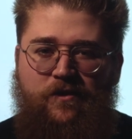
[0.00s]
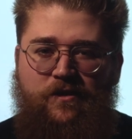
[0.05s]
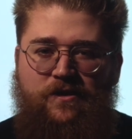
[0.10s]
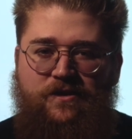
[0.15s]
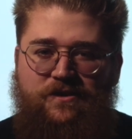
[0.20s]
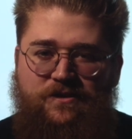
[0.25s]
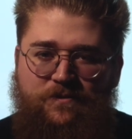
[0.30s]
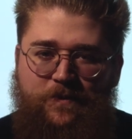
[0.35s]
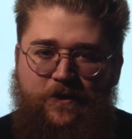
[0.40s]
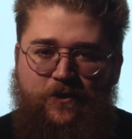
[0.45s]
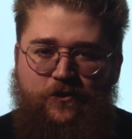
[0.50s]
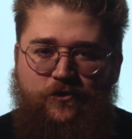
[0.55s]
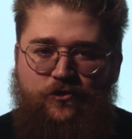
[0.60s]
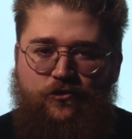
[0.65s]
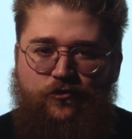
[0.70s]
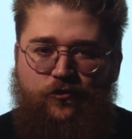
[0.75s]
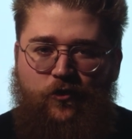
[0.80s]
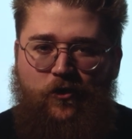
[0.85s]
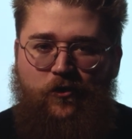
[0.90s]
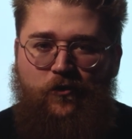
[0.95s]
Spears'
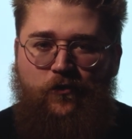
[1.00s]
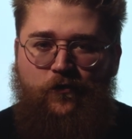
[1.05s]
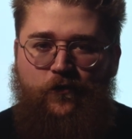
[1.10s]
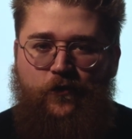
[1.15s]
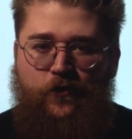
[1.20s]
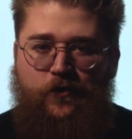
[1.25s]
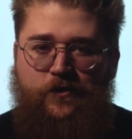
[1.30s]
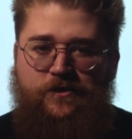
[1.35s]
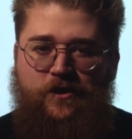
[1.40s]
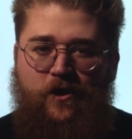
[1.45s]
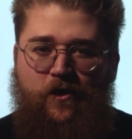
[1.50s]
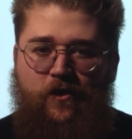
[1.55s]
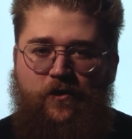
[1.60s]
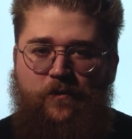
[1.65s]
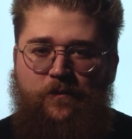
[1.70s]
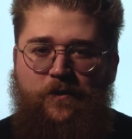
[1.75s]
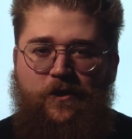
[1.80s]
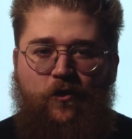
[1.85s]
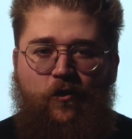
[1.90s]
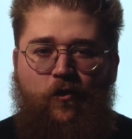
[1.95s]
struggle for
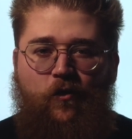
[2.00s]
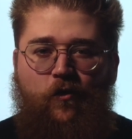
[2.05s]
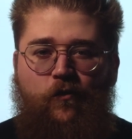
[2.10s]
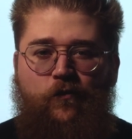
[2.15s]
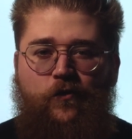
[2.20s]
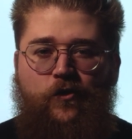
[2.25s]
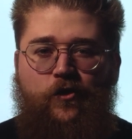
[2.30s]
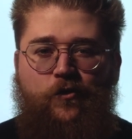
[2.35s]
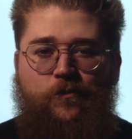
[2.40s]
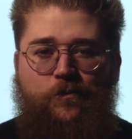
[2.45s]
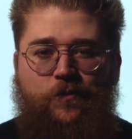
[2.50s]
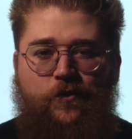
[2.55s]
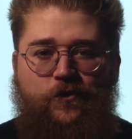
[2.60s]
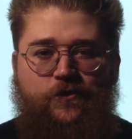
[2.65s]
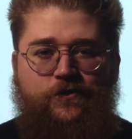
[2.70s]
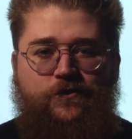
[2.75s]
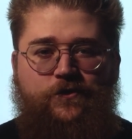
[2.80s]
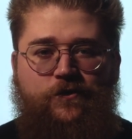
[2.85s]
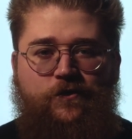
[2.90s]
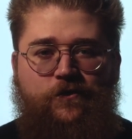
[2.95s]
autonomy over her
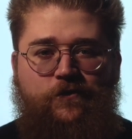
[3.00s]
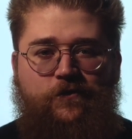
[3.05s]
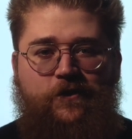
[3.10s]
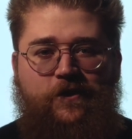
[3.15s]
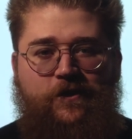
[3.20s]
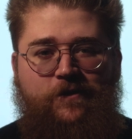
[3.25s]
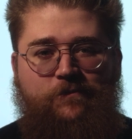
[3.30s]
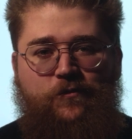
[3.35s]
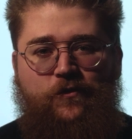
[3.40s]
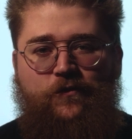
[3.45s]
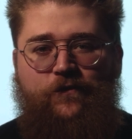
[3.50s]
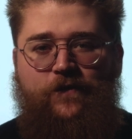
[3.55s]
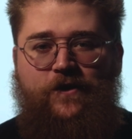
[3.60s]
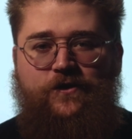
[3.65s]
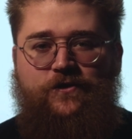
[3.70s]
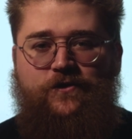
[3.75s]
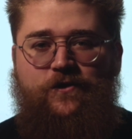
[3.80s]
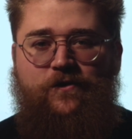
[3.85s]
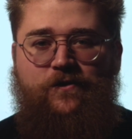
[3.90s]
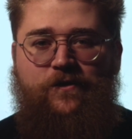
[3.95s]
personal and
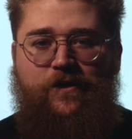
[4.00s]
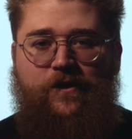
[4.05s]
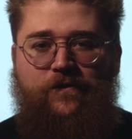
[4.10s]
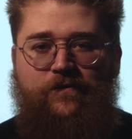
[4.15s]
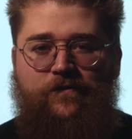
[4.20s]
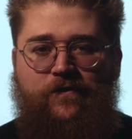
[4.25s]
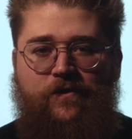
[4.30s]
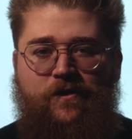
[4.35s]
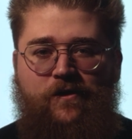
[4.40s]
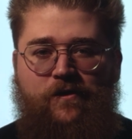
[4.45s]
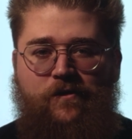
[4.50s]
professional life